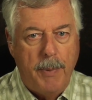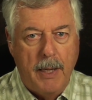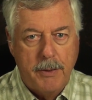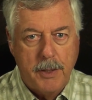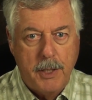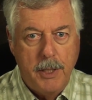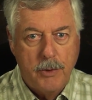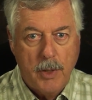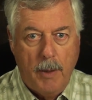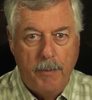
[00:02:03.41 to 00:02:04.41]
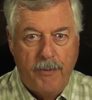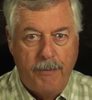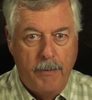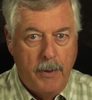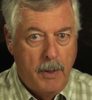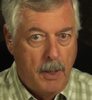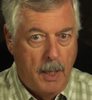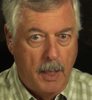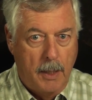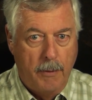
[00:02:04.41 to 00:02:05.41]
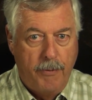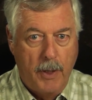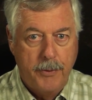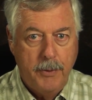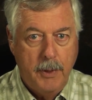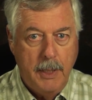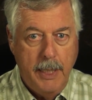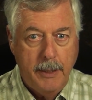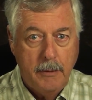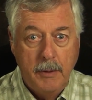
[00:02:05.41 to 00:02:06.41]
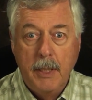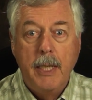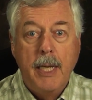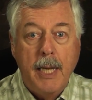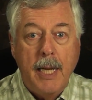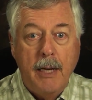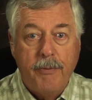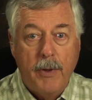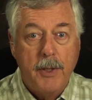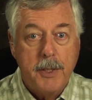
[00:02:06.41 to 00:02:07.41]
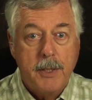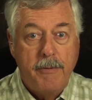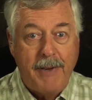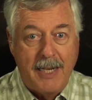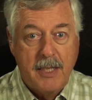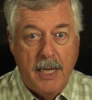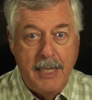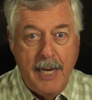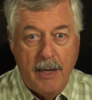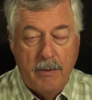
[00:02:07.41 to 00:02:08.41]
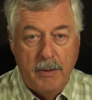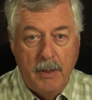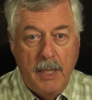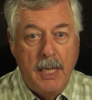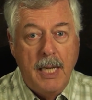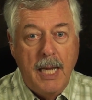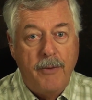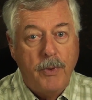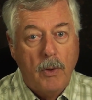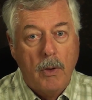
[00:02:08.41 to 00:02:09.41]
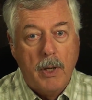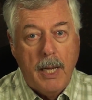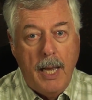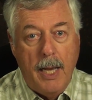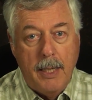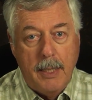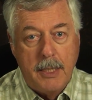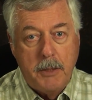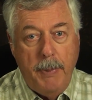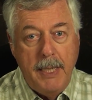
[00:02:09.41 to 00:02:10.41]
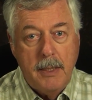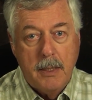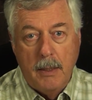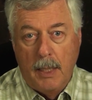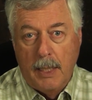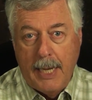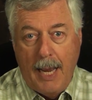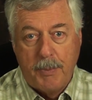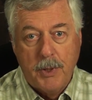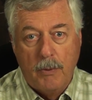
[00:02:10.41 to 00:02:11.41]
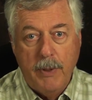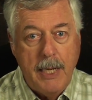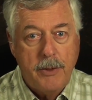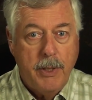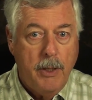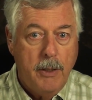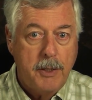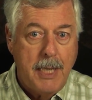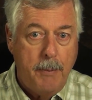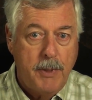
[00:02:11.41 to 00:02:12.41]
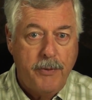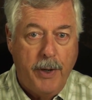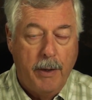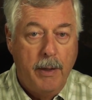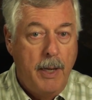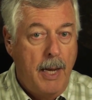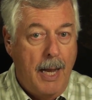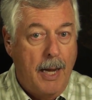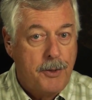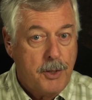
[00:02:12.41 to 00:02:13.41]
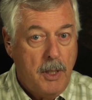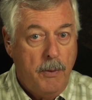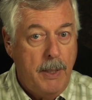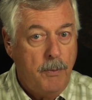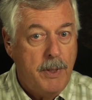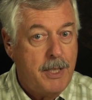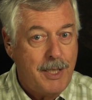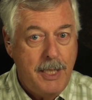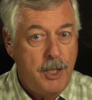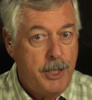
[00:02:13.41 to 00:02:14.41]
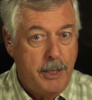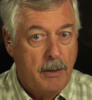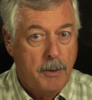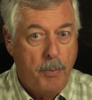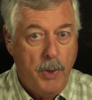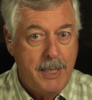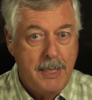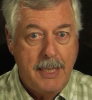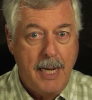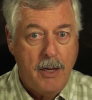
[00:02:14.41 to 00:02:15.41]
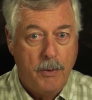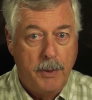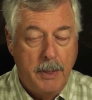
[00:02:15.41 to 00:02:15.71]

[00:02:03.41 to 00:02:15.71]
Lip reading: How does a teardrop fall through the air? It falls fat side down. If you look at a space capsule re-entering Earth's atmosphere, how does it go in with its heat shield pointed down?